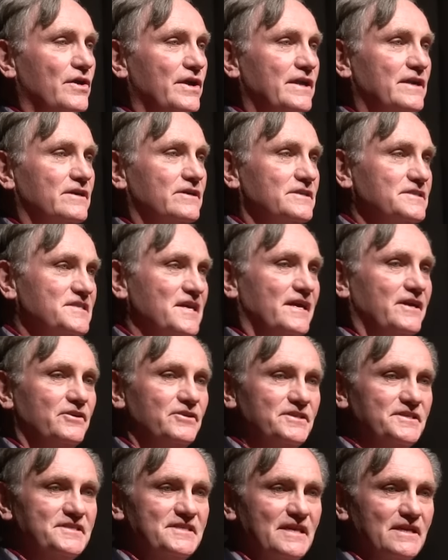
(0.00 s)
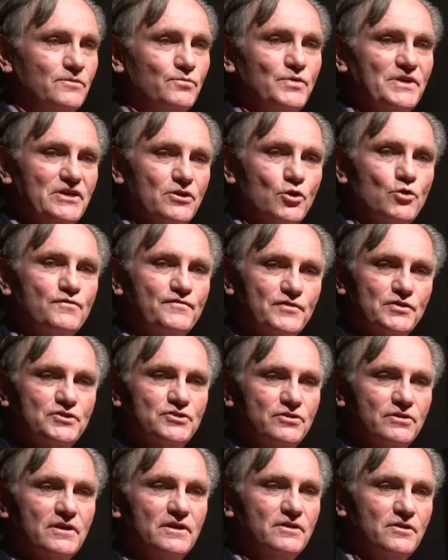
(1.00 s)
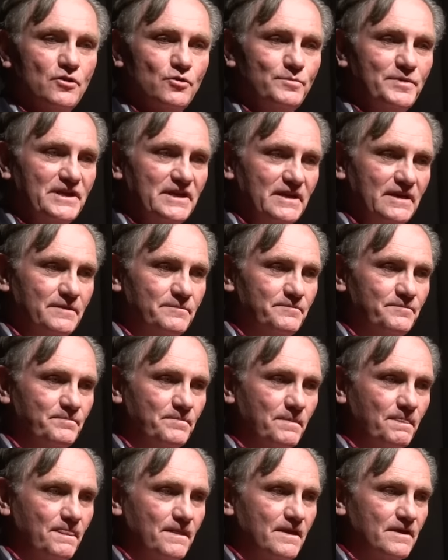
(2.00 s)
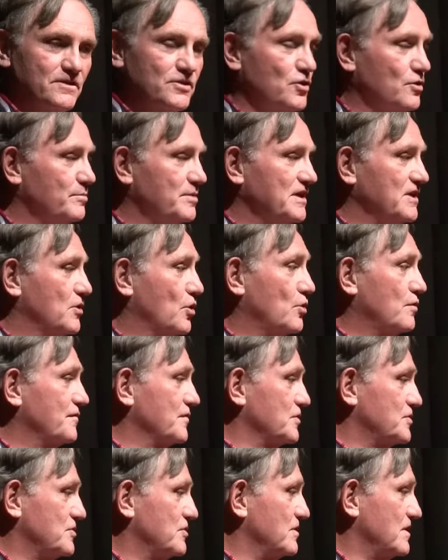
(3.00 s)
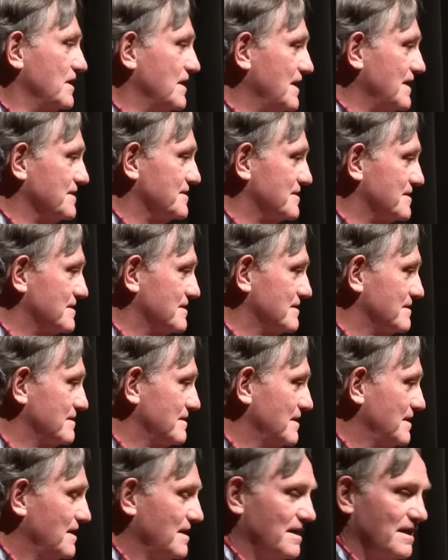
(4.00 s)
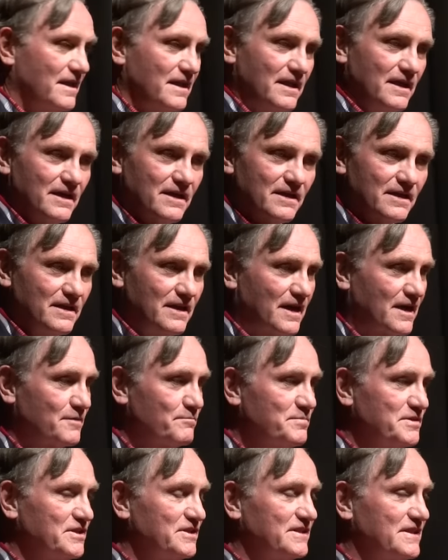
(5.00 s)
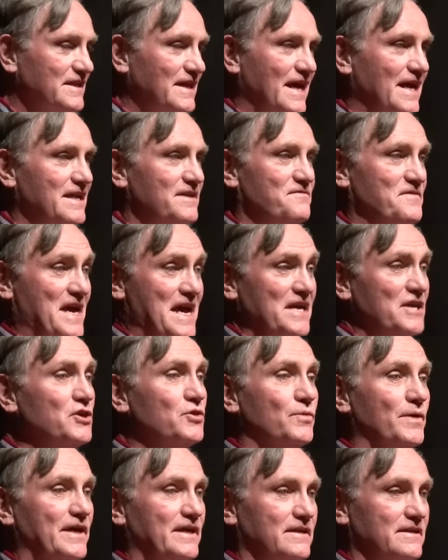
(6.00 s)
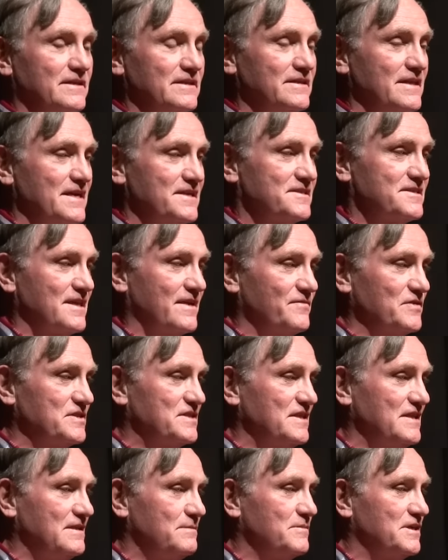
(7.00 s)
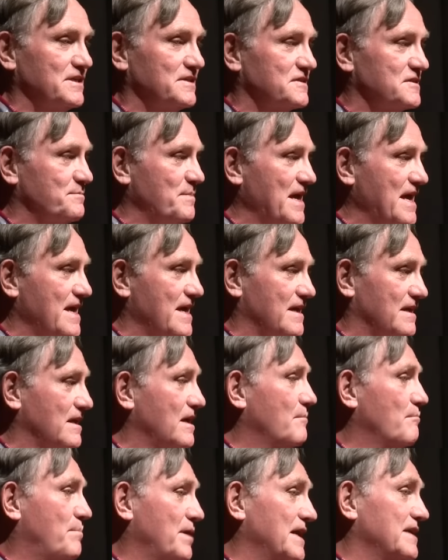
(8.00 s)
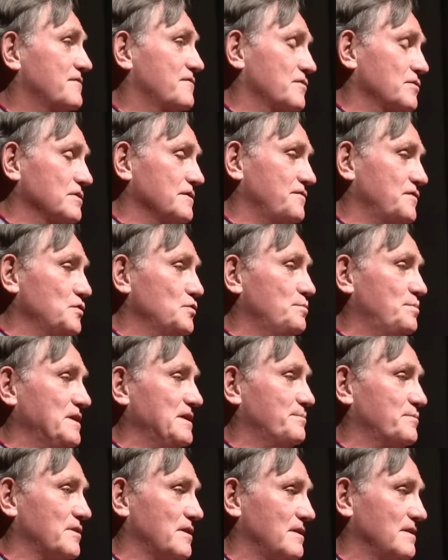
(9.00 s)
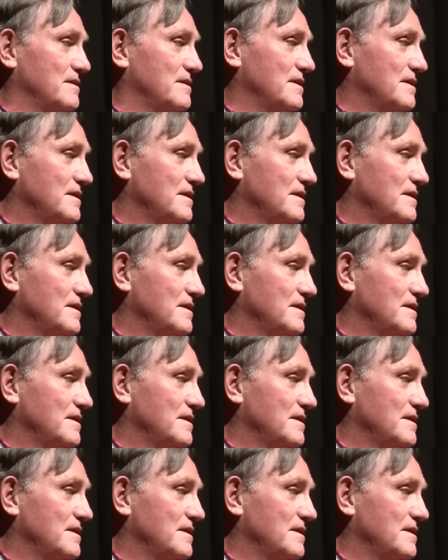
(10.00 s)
In our entire descent, we overtook nobody. Nobody overtook us. Our building had evacuated in that 17 minute span, but for a few people.